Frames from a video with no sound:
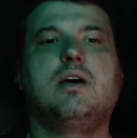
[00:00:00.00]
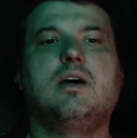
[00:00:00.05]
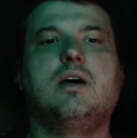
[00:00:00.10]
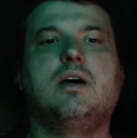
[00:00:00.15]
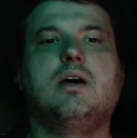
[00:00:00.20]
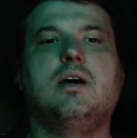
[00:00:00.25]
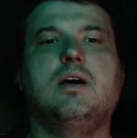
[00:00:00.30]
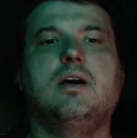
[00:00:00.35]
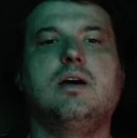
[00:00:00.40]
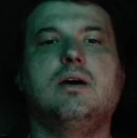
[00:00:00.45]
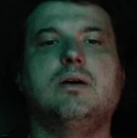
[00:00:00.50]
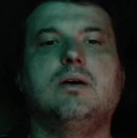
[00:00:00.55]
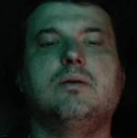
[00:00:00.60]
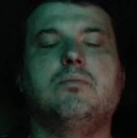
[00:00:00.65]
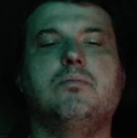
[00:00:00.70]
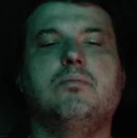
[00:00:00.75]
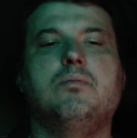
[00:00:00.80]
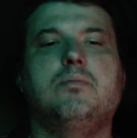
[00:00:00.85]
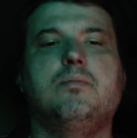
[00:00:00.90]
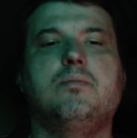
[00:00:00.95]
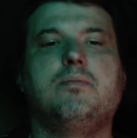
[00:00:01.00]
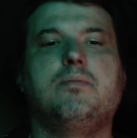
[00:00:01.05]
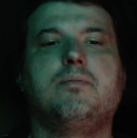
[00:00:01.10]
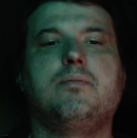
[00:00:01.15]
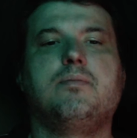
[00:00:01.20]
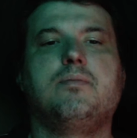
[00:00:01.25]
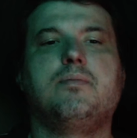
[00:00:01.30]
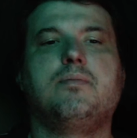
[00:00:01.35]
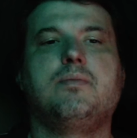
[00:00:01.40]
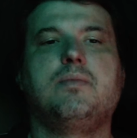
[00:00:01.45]
um
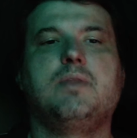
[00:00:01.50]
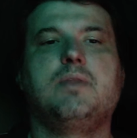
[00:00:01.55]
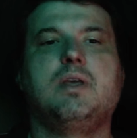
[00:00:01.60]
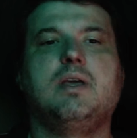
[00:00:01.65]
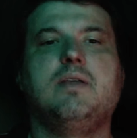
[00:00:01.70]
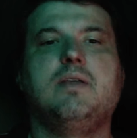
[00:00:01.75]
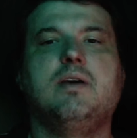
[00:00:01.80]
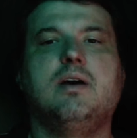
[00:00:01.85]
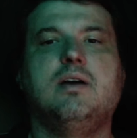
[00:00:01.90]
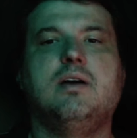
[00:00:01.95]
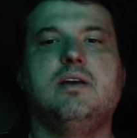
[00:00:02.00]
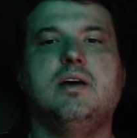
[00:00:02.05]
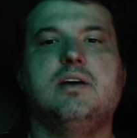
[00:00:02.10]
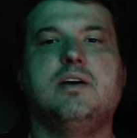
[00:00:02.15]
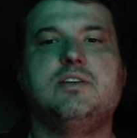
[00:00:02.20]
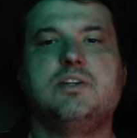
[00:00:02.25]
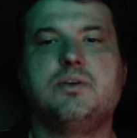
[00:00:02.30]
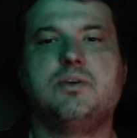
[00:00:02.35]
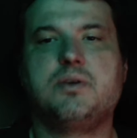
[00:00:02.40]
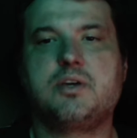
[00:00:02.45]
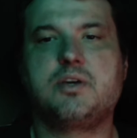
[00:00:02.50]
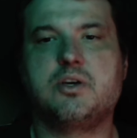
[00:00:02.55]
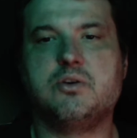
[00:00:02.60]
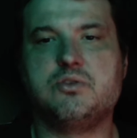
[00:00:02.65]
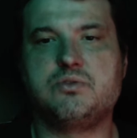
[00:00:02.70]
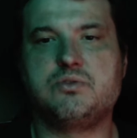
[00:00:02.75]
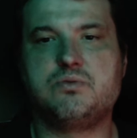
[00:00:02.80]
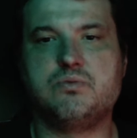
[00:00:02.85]
until it goes